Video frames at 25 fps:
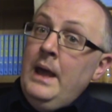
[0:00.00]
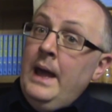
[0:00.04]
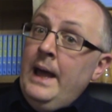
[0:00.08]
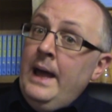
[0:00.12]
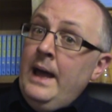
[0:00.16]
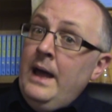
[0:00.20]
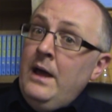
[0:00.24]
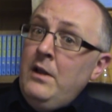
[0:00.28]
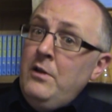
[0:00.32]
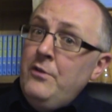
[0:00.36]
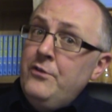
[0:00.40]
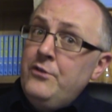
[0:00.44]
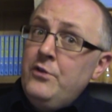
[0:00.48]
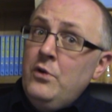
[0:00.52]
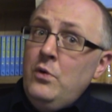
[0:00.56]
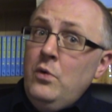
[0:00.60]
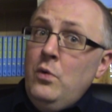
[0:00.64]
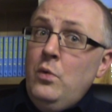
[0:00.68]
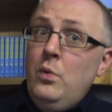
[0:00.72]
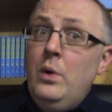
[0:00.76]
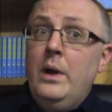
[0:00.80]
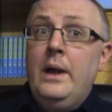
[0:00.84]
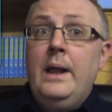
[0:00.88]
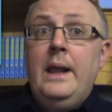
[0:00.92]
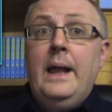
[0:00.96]
Uh,
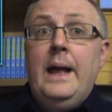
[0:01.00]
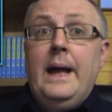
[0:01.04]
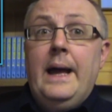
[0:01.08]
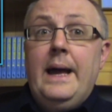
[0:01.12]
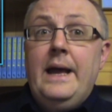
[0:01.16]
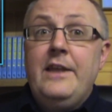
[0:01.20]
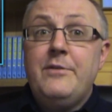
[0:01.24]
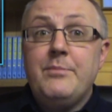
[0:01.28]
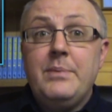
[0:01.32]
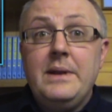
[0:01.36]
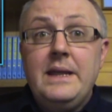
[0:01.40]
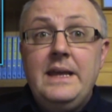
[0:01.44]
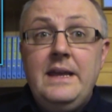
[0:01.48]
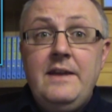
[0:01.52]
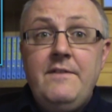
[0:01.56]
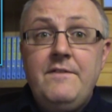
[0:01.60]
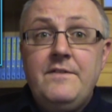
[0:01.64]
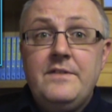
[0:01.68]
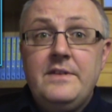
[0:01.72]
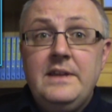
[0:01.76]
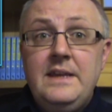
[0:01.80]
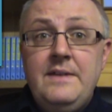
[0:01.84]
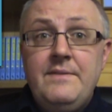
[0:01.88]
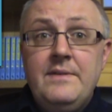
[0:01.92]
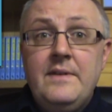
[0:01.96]
also, it's
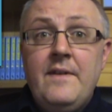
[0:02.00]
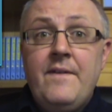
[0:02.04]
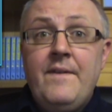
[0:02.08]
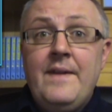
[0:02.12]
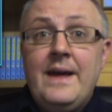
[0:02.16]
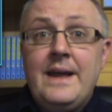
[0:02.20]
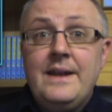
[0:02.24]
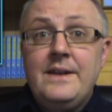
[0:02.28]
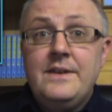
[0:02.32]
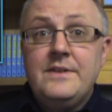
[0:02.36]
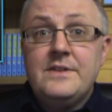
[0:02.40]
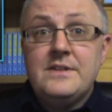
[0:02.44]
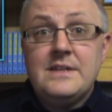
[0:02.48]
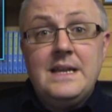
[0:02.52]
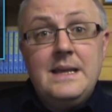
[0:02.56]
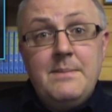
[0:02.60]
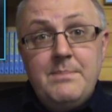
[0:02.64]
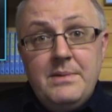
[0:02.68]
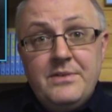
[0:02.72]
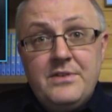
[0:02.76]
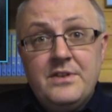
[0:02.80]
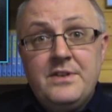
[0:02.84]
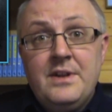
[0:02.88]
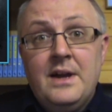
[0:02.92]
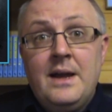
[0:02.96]
believed even that
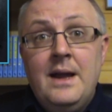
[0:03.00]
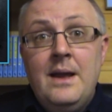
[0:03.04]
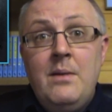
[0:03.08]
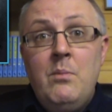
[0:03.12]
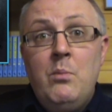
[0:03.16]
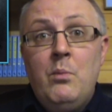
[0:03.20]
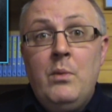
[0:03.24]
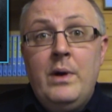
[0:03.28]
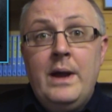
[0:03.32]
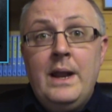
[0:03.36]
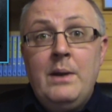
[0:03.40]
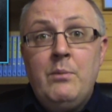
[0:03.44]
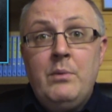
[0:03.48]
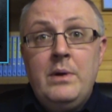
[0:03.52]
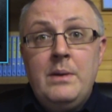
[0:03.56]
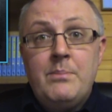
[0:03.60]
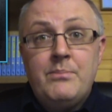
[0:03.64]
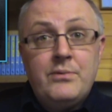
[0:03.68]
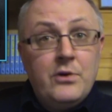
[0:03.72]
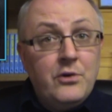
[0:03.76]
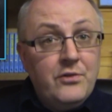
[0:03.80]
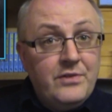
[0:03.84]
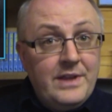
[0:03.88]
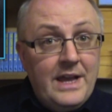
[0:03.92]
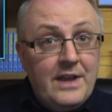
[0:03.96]
sleep is a time when we're
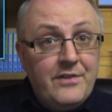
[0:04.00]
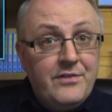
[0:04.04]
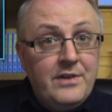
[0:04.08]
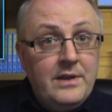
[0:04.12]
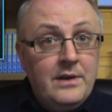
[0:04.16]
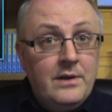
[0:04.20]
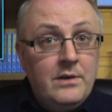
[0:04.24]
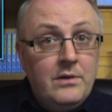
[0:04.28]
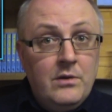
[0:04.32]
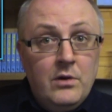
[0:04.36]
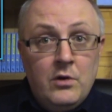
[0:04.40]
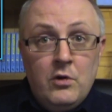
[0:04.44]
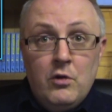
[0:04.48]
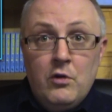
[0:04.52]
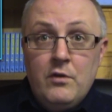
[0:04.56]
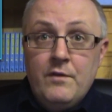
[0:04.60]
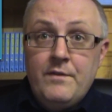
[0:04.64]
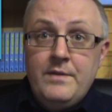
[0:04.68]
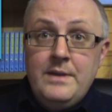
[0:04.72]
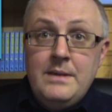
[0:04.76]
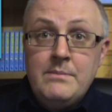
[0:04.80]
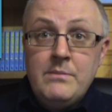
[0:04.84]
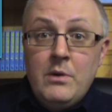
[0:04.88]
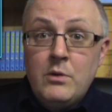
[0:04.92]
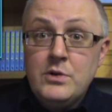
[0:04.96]
processing all
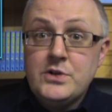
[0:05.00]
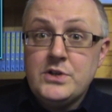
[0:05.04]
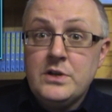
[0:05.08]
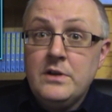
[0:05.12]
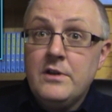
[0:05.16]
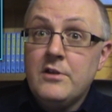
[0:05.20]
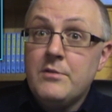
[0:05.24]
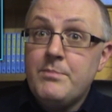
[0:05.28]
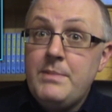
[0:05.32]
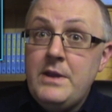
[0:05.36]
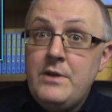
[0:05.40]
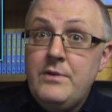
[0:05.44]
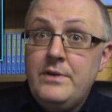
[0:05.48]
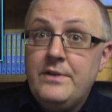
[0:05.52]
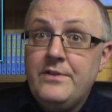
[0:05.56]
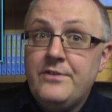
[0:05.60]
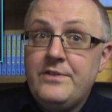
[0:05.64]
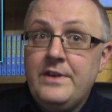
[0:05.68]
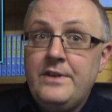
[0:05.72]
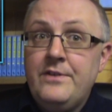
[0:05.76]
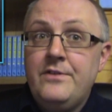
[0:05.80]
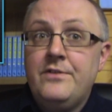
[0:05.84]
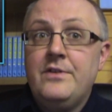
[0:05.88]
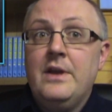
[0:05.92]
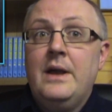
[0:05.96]
of the emotional
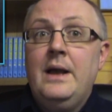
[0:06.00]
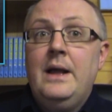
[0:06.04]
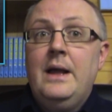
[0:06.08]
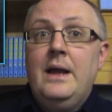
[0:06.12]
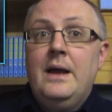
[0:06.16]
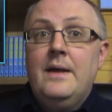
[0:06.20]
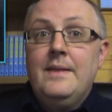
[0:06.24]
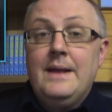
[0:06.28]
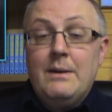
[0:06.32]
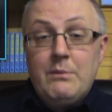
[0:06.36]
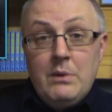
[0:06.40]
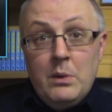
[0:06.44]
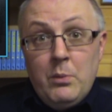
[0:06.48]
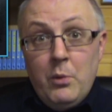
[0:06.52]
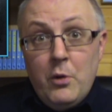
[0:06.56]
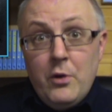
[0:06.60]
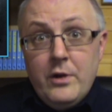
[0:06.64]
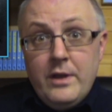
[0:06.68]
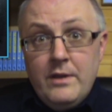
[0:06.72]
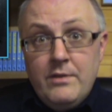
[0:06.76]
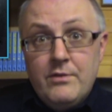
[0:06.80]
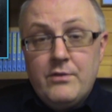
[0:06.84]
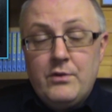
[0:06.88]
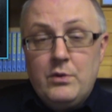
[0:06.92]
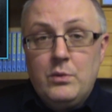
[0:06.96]
experiences that we're
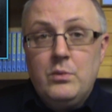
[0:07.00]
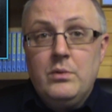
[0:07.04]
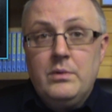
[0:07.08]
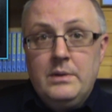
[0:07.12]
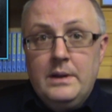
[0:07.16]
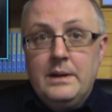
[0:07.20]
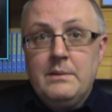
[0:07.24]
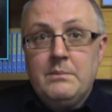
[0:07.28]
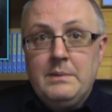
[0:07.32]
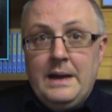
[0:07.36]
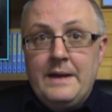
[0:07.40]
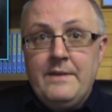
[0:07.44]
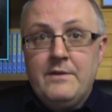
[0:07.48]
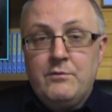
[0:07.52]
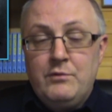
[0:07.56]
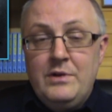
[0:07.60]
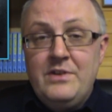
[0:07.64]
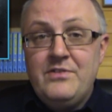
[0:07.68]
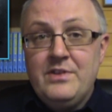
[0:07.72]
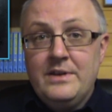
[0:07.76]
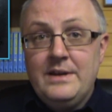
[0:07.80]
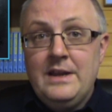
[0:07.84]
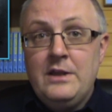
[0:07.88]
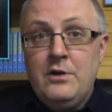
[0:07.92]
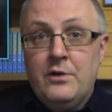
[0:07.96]
working through, uh, either
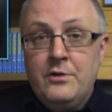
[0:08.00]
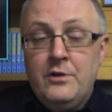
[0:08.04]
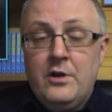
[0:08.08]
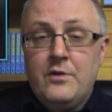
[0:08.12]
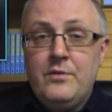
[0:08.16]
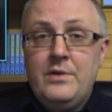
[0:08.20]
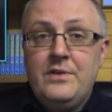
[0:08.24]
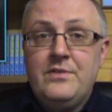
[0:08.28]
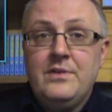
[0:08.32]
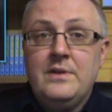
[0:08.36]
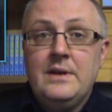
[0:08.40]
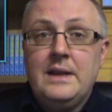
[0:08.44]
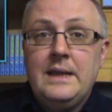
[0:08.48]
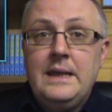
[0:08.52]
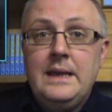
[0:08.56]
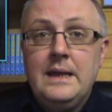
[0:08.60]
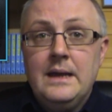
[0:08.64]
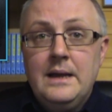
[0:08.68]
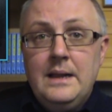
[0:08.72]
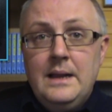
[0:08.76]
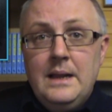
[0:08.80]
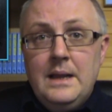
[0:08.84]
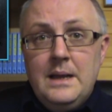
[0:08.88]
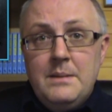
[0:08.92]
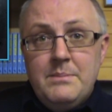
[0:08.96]
recently or not
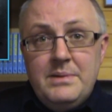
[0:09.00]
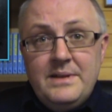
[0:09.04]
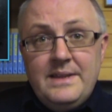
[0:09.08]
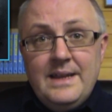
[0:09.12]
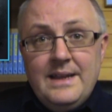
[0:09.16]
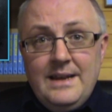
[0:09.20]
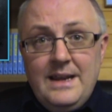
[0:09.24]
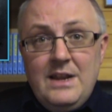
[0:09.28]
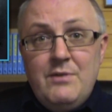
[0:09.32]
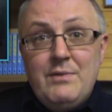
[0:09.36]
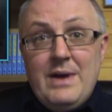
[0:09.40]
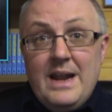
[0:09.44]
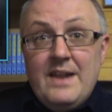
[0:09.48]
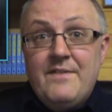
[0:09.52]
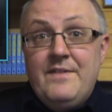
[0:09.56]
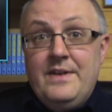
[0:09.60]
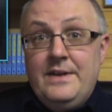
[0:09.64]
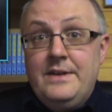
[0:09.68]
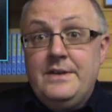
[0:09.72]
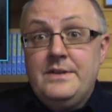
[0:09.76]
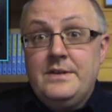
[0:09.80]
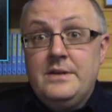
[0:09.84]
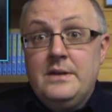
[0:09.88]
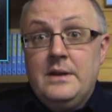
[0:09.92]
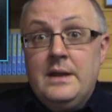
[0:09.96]
recently, particularly
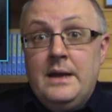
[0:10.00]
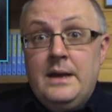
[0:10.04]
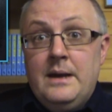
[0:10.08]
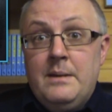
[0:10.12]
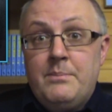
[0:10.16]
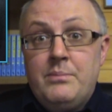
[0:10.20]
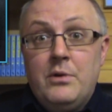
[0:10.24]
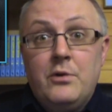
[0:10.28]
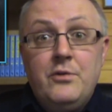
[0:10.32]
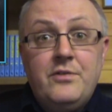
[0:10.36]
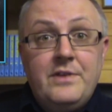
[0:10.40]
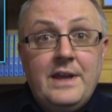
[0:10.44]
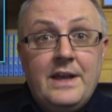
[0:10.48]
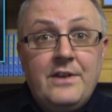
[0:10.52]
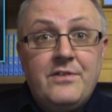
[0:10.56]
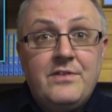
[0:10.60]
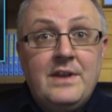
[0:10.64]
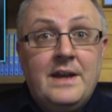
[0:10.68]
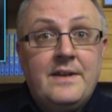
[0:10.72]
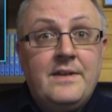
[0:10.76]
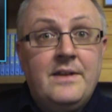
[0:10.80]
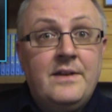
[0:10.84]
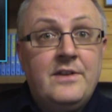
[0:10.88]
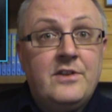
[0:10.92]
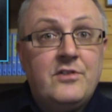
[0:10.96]
relevant uh, process
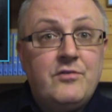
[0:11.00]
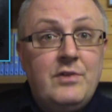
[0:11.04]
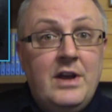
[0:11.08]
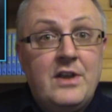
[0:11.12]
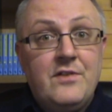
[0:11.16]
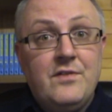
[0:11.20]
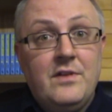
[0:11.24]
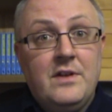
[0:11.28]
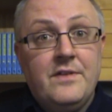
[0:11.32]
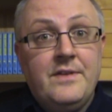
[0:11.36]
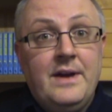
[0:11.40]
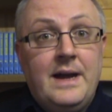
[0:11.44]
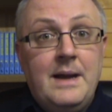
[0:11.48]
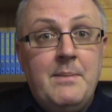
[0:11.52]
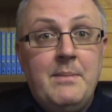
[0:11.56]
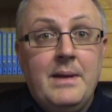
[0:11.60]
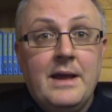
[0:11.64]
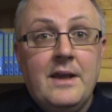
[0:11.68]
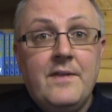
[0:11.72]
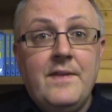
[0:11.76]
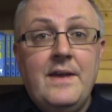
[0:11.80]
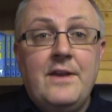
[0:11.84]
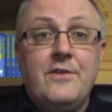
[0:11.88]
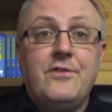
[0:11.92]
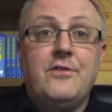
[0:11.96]
at a stressful time
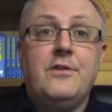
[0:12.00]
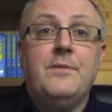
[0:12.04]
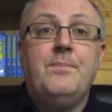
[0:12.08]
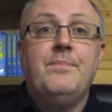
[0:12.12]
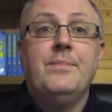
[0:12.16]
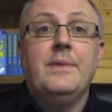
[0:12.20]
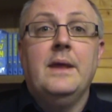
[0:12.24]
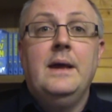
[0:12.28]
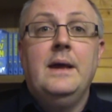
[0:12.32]
like this.